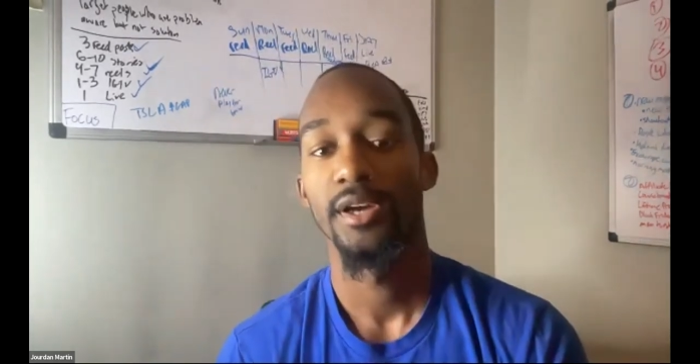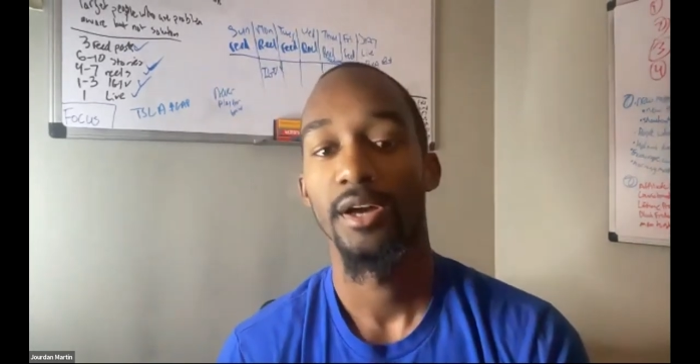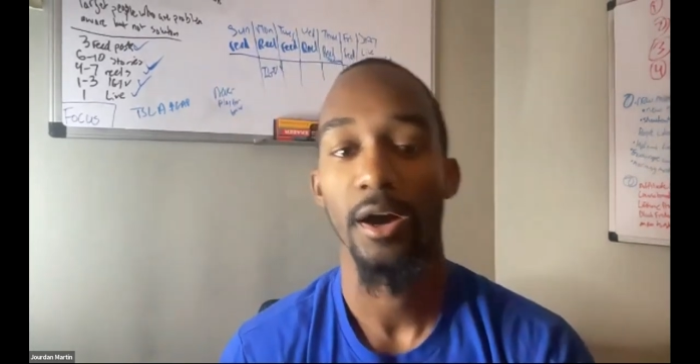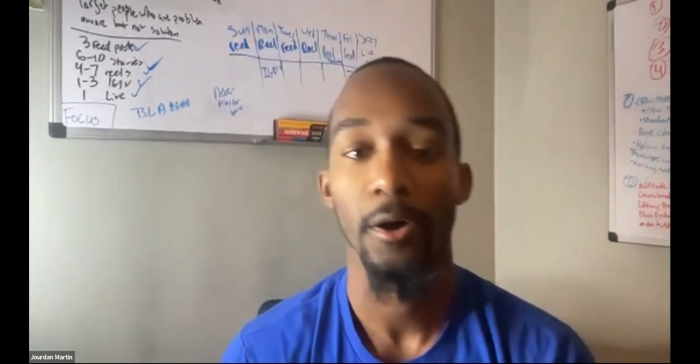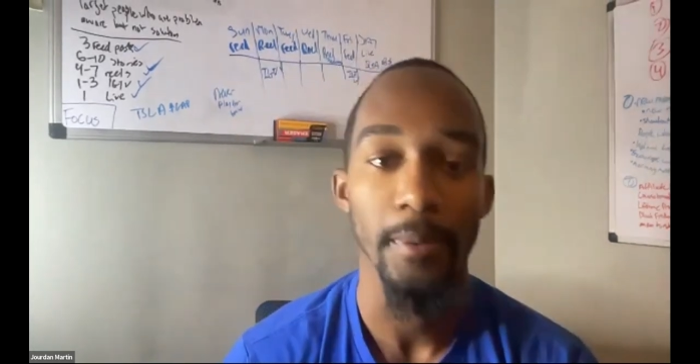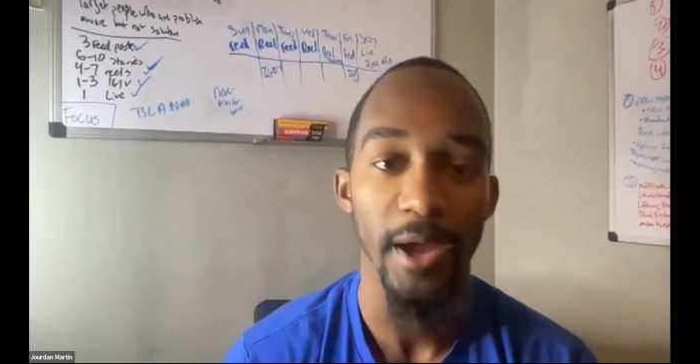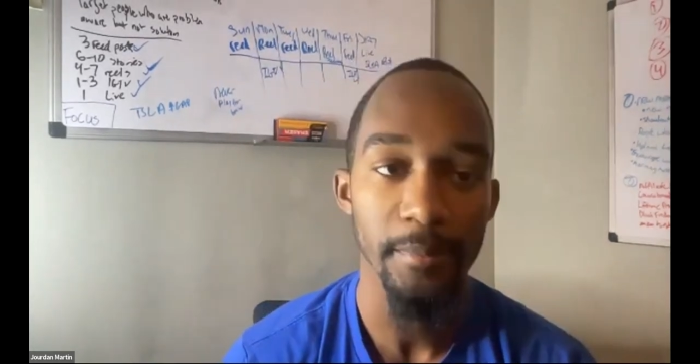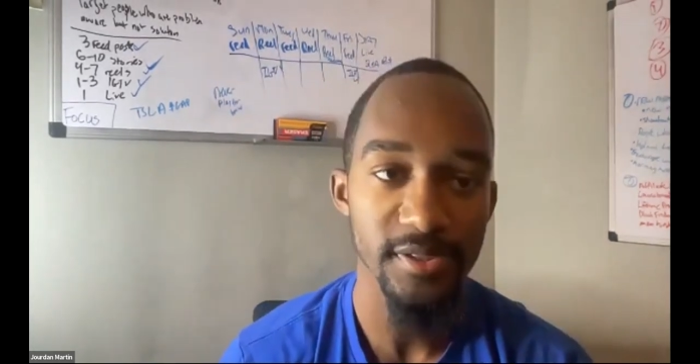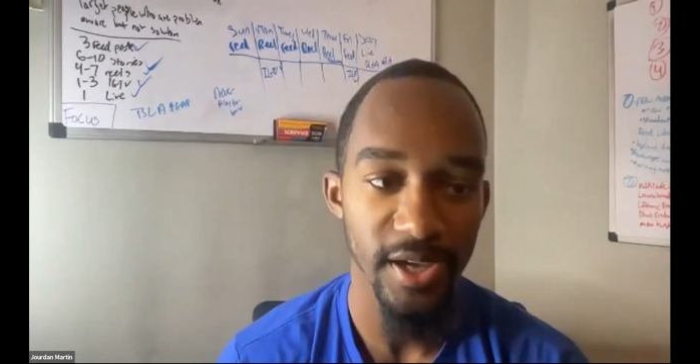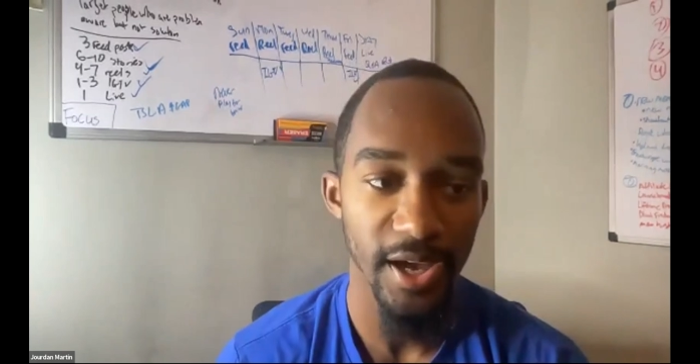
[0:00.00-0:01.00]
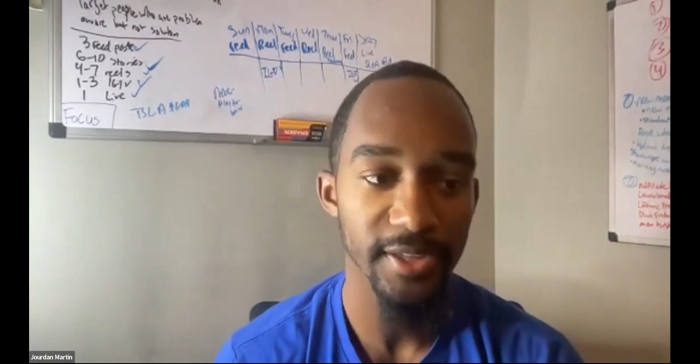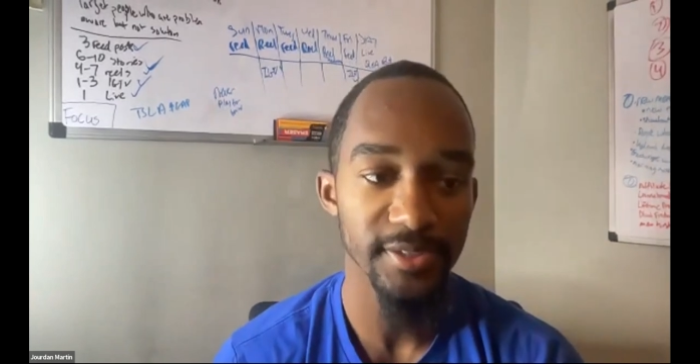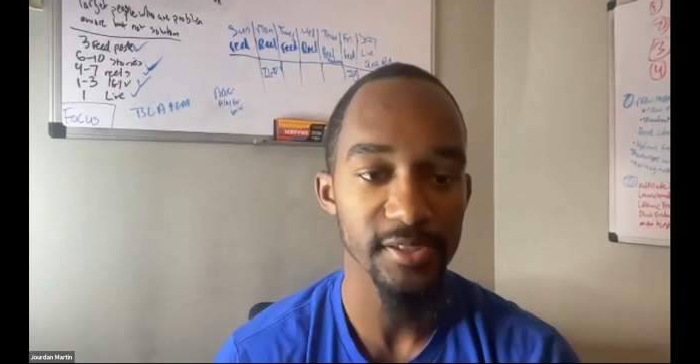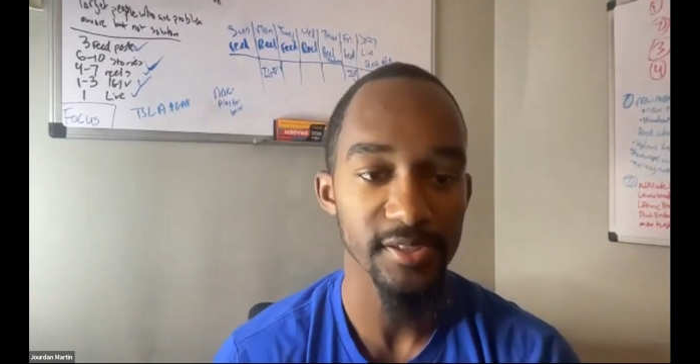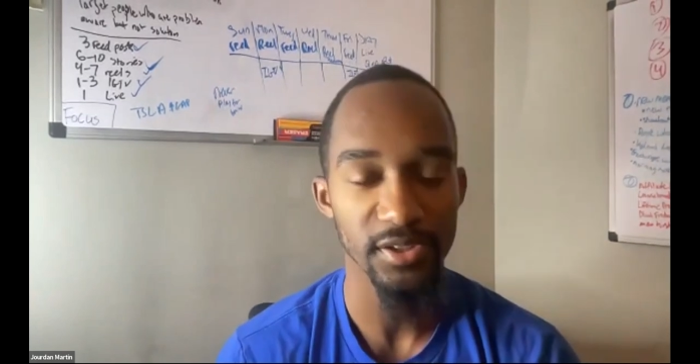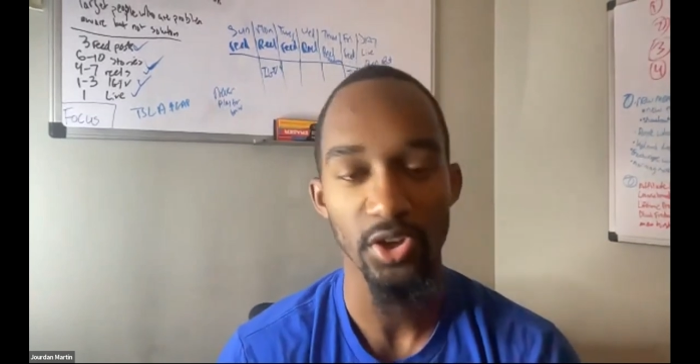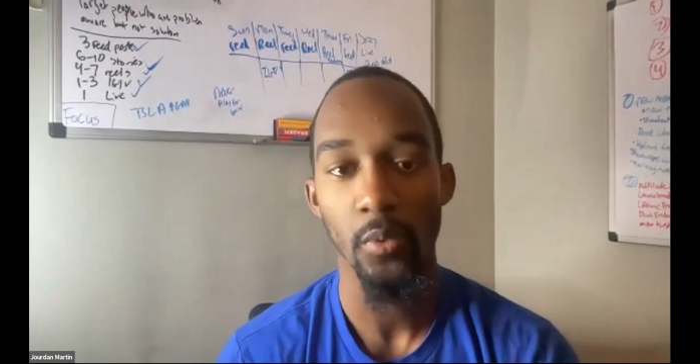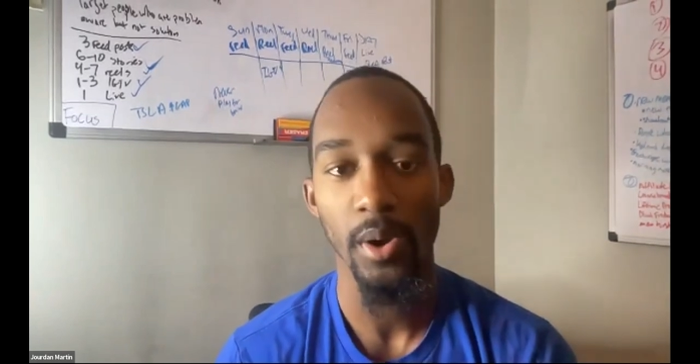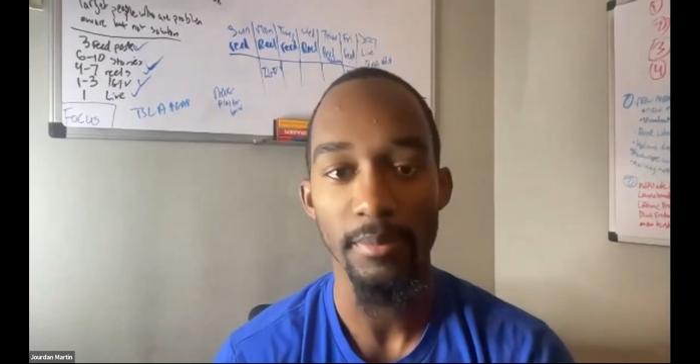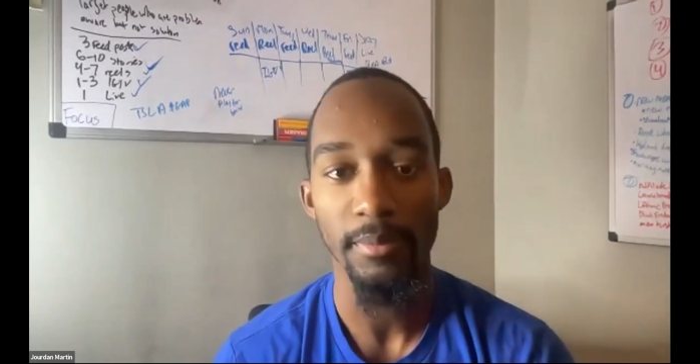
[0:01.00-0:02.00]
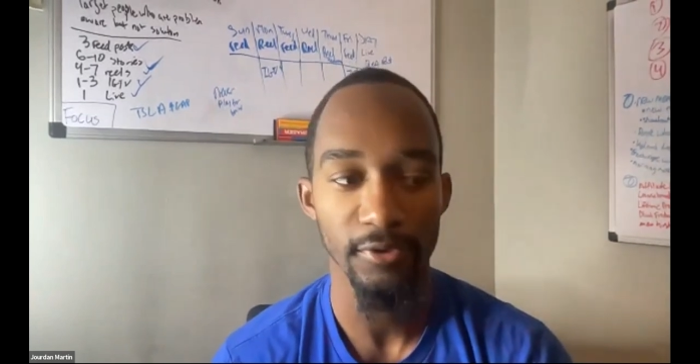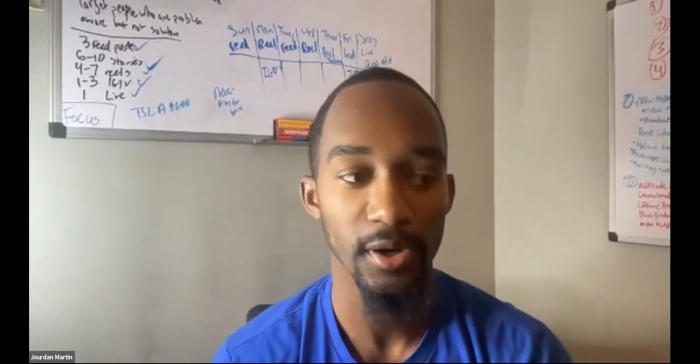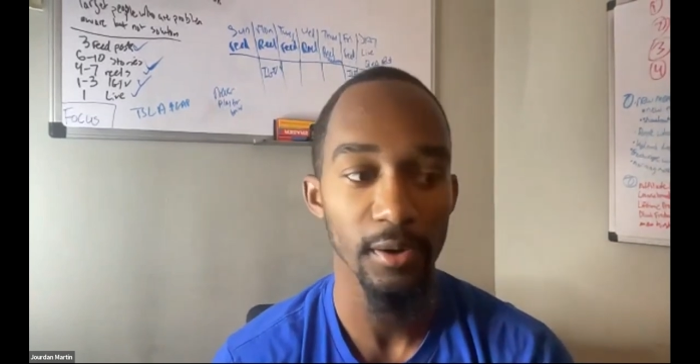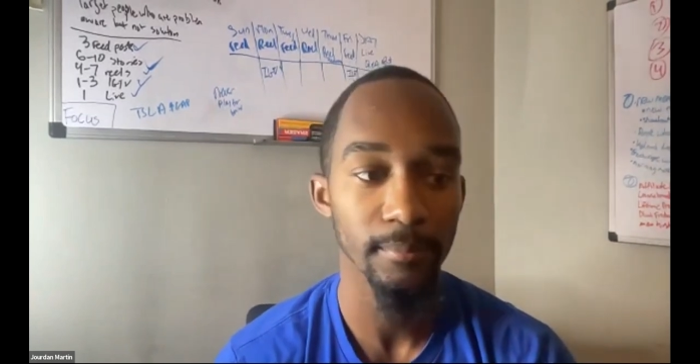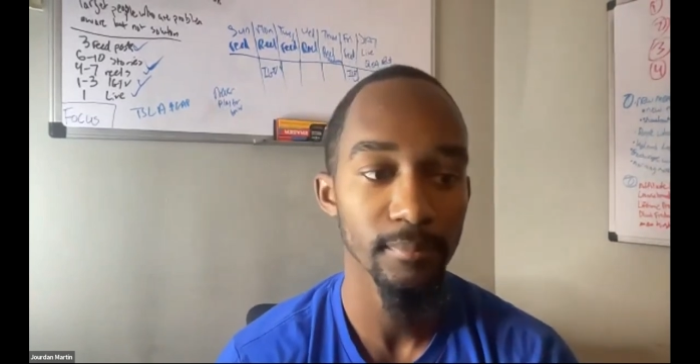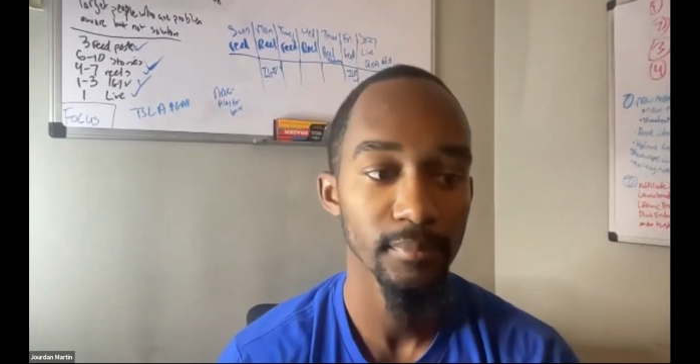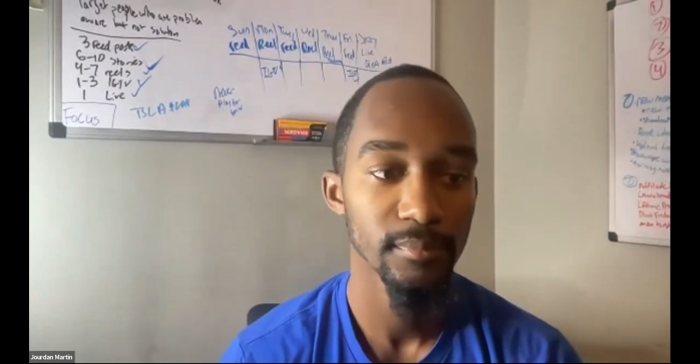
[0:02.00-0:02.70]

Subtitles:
Amazon tends to go up from